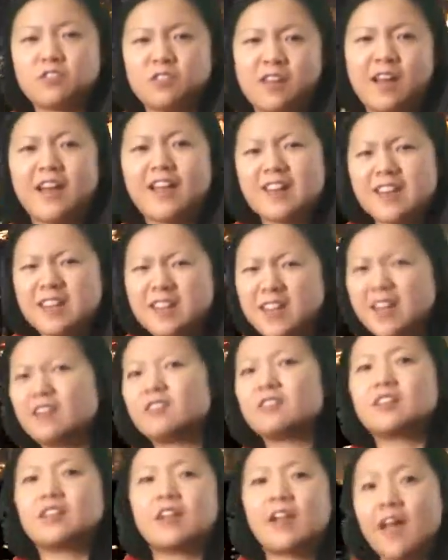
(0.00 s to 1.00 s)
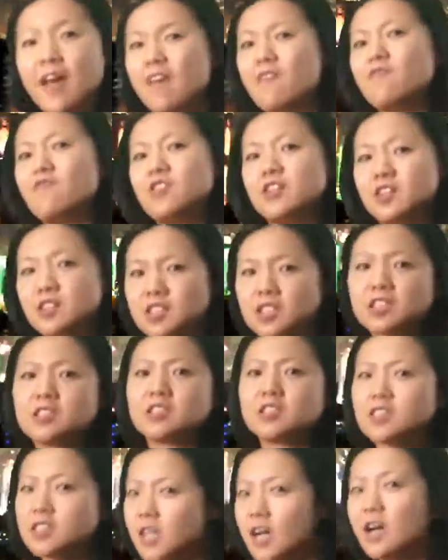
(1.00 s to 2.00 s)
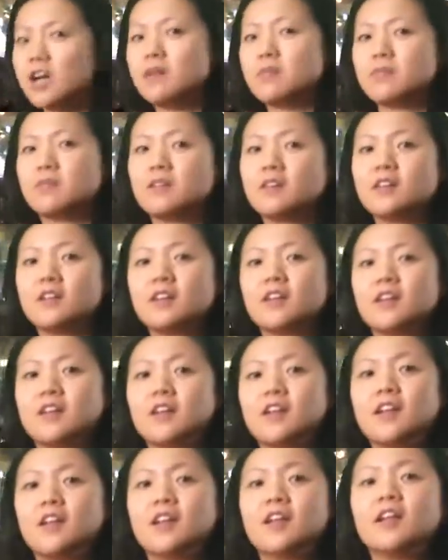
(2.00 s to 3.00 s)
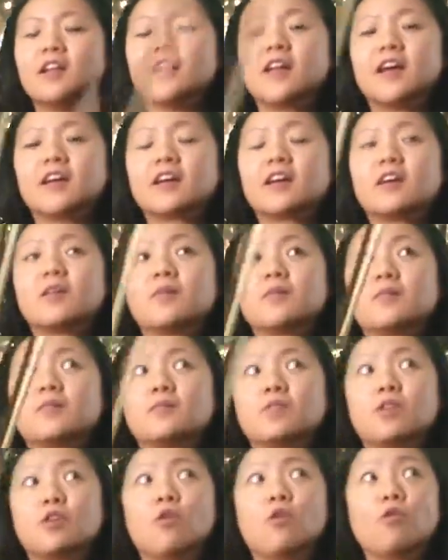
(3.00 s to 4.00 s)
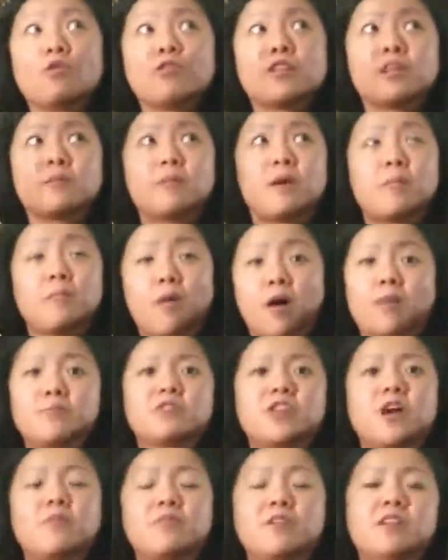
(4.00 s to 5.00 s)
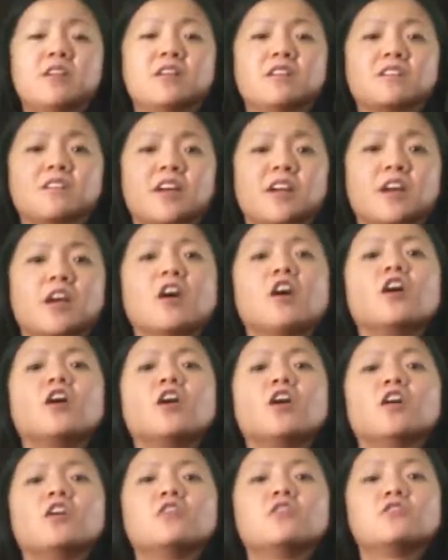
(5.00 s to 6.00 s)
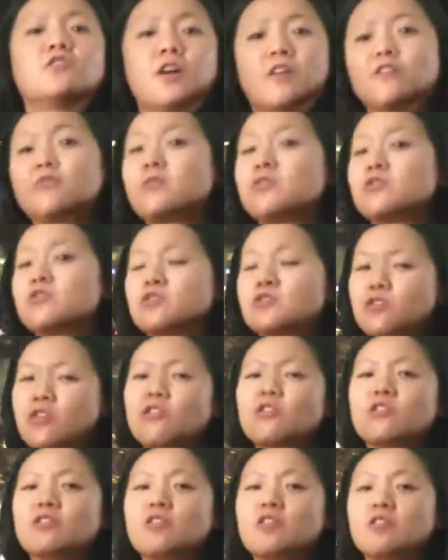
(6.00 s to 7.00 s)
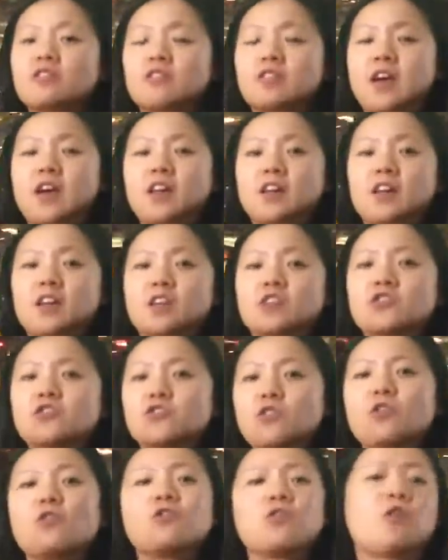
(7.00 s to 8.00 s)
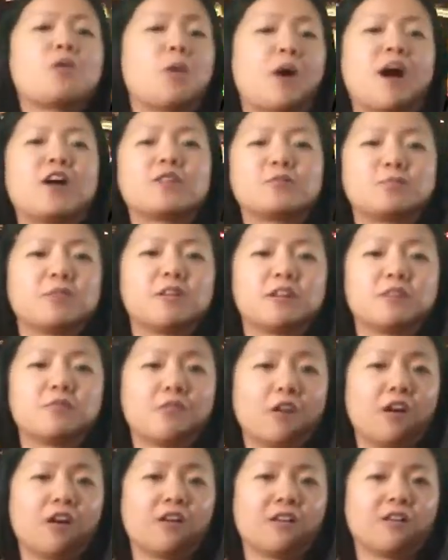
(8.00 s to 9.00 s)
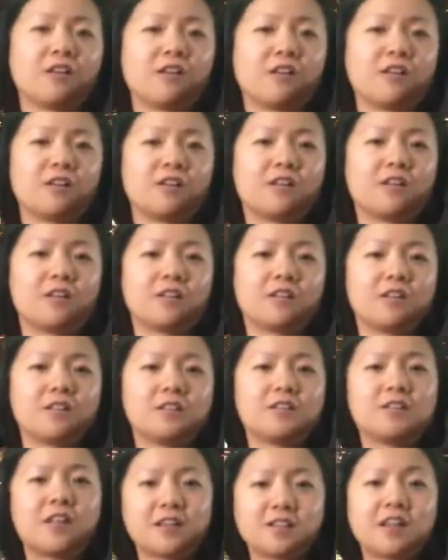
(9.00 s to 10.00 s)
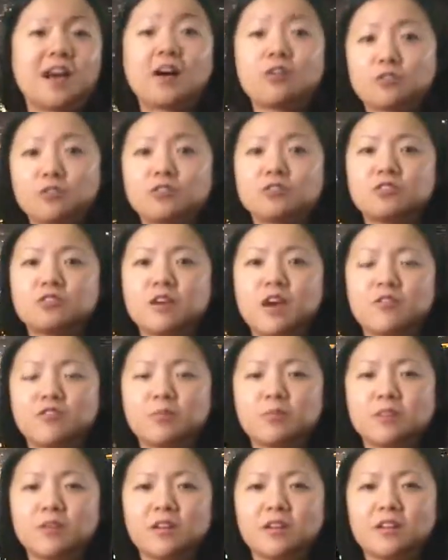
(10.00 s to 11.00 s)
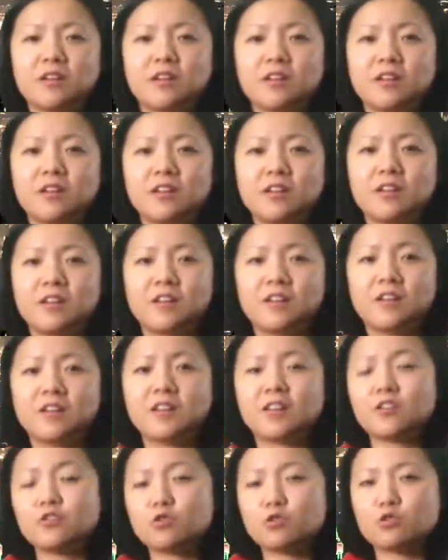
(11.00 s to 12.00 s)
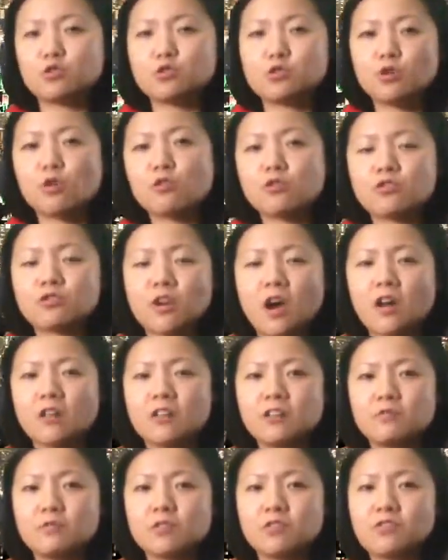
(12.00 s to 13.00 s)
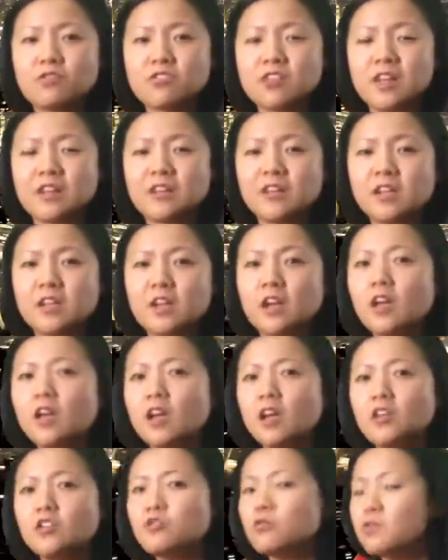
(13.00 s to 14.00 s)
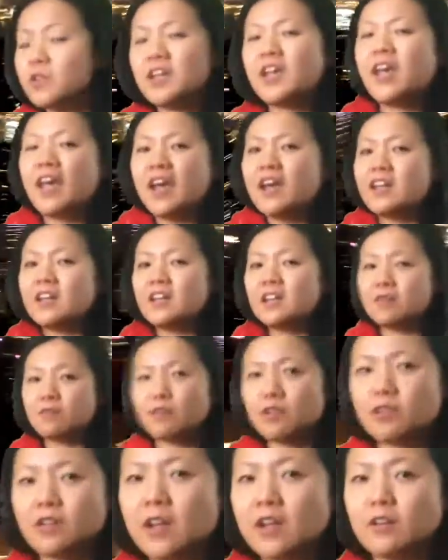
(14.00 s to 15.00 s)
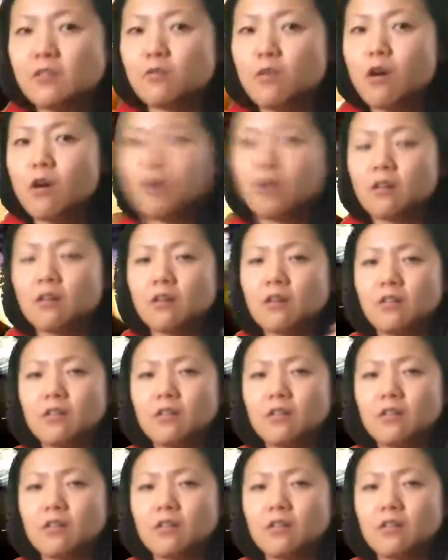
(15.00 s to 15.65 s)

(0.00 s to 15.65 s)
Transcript: sure that I nail it every single time. Like, the whole thing my mom taught me is like, you have to be so good that you don't know how to play it wrong. That's how good you have to be. Like, you're so solid with your technique, you can't even get it wrong.